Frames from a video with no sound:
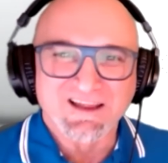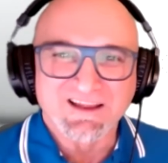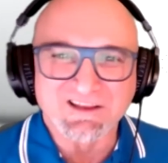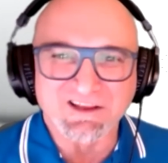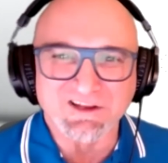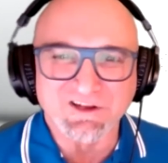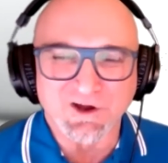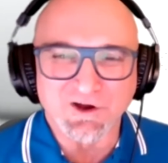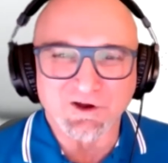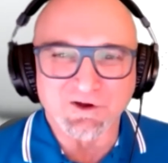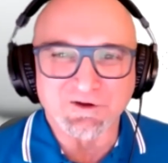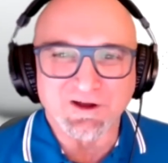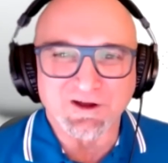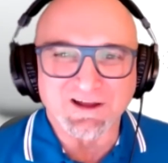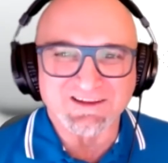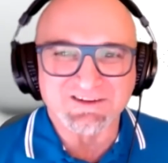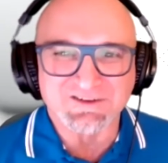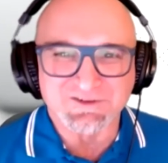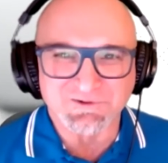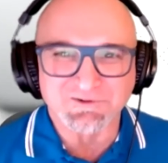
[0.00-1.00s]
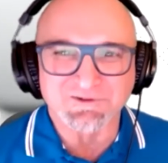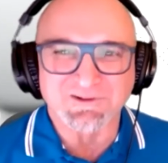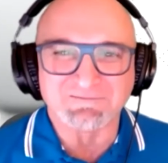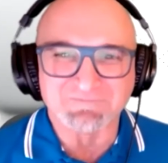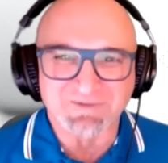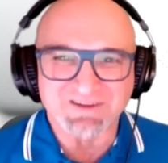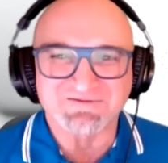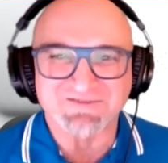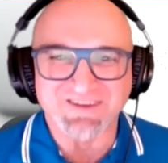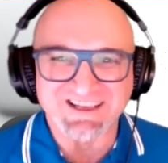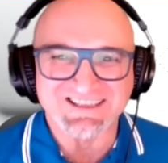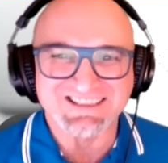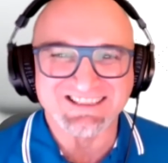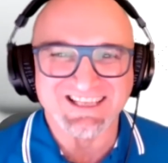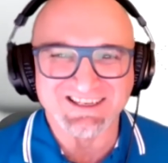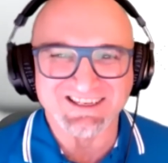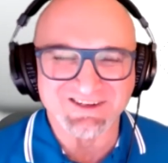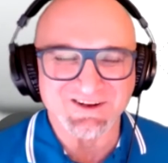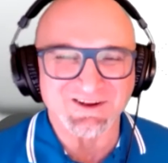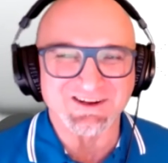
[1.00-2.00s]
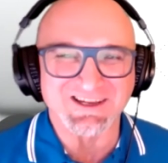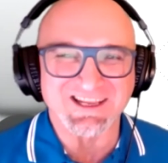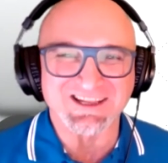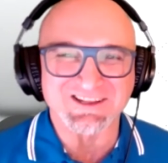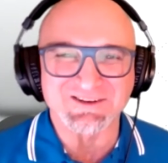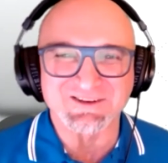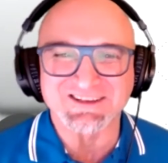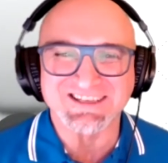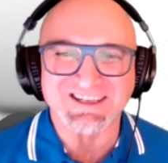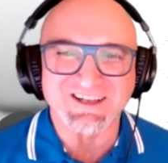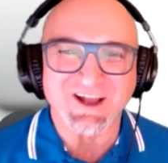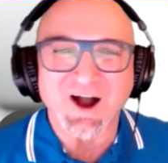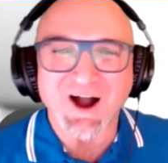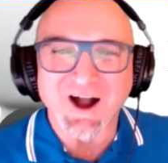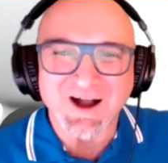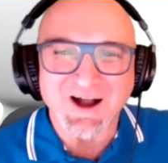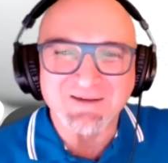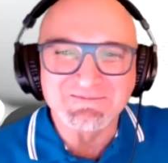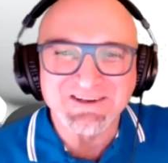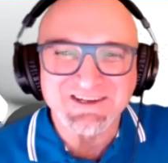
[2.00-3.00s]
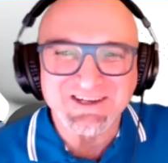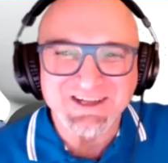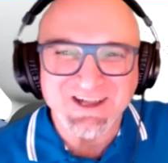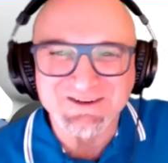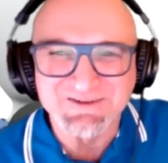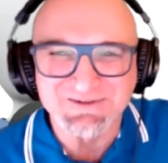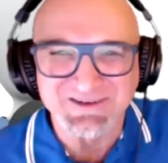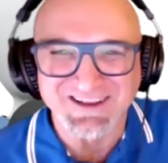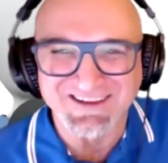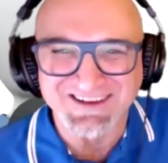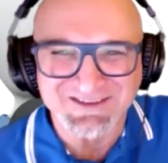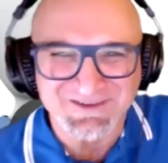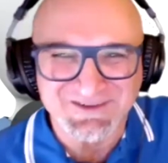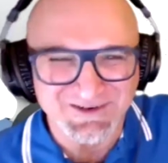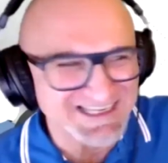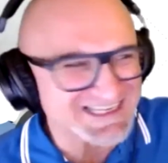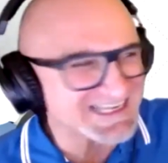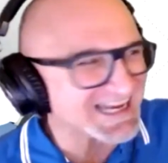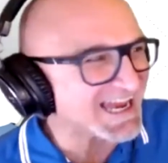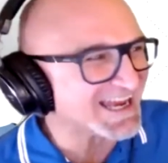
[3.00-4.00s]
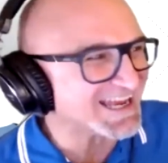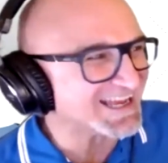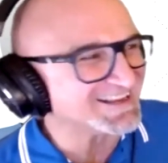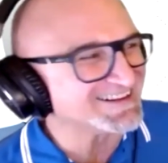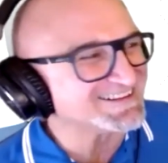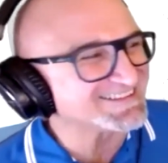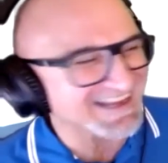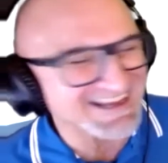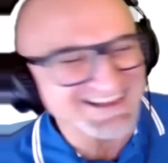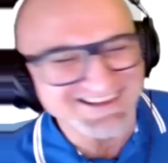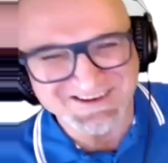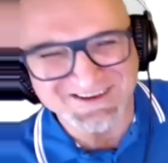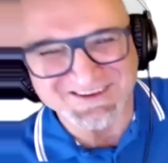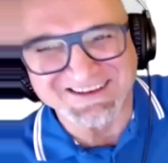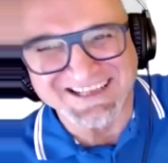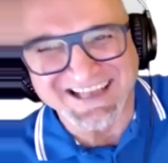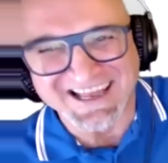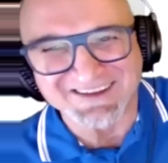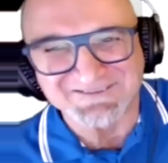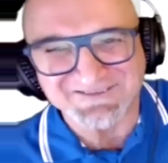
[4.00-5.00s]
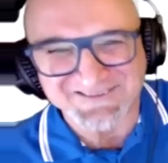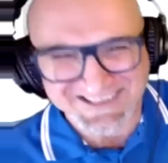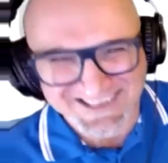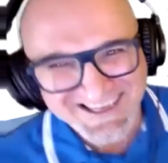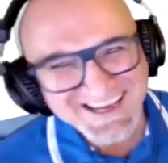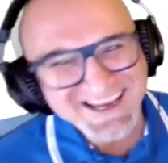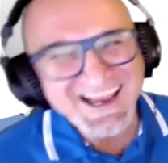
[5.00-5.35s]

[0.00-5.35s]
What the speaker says: Until my feet started hurting, and you said, "Oh, I'm going to go do another 20 k's," and you left,